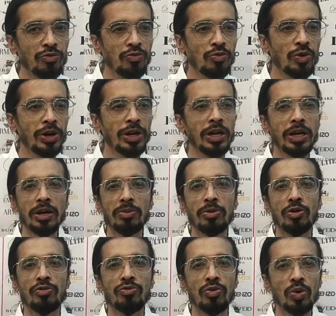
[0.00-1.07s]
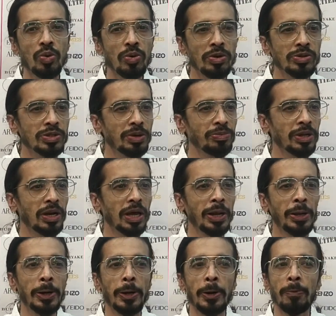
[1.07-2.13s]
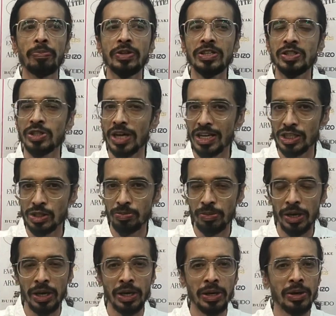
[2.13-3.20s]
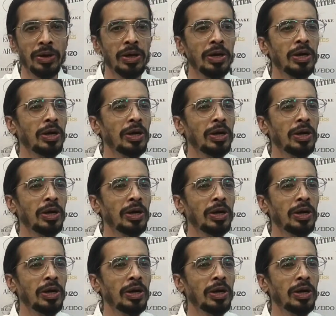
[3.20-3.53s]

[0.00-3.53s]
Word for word: woody, little bit of floral, something like uh, the jasmine,